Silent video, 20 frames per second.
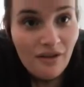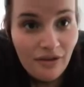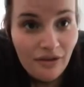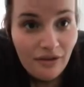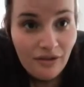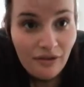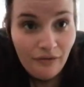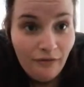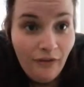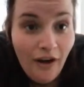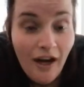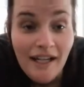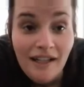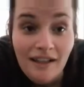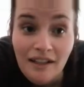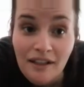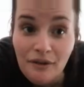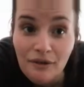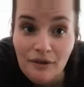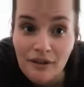The final
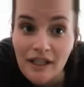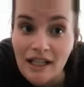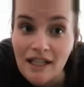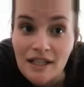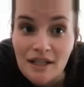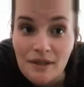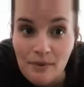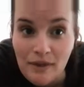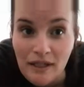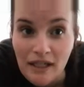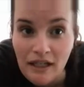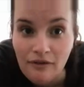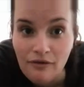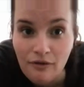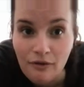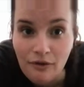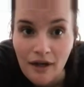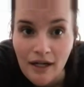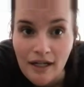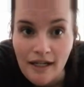ingredients we need
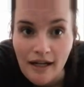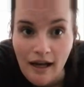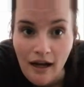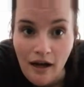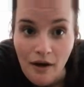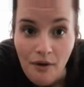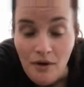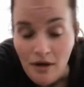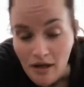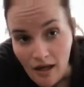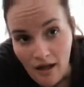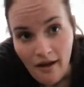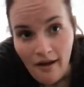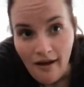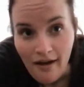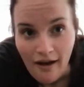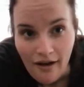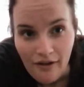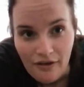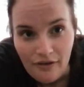for right now
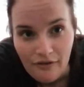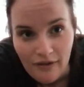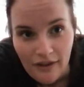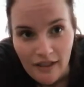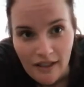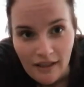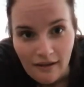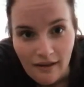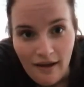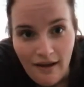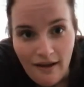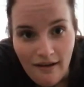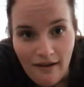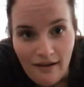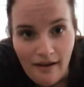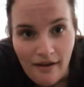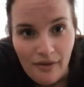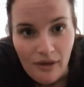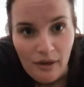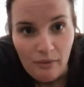are the vanilla
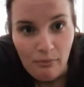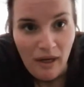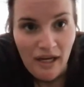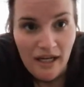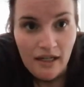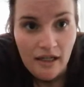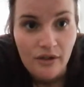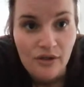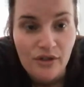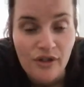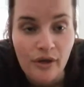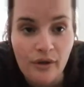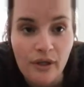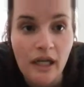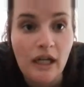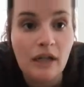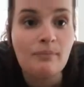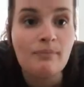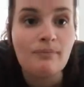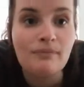and the baking soda.
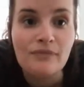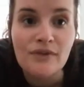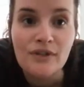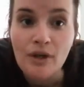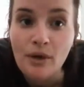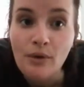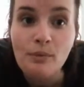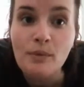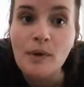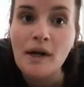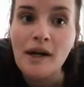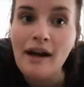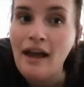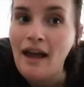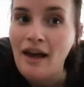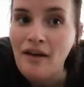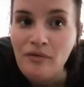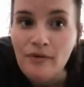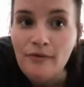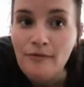Don't worry, I
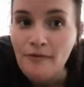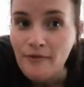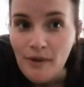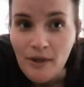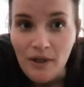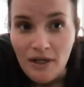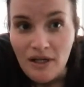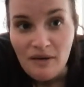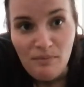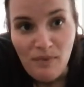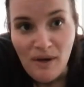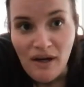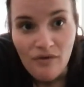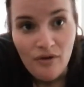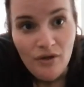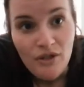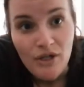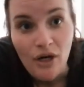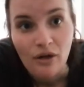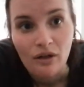haven't forgotten about
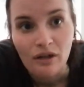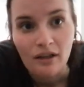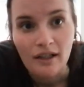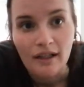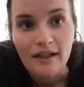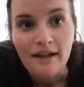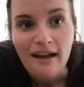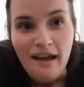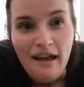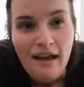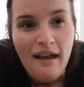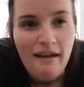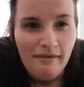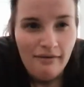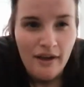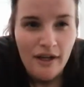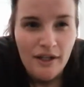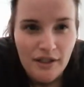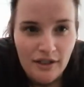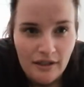the chocolate,
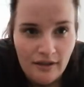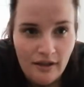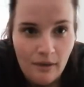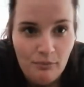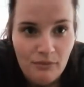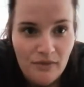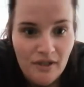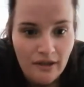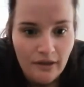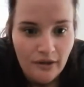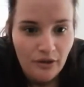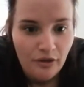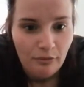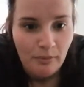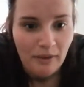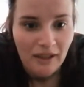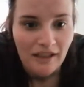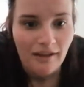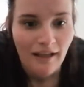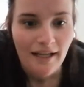that just comes a little
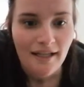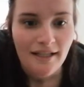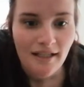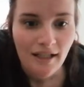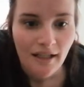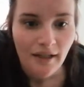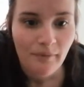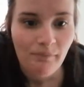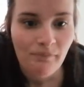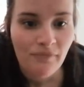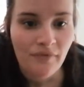bit later.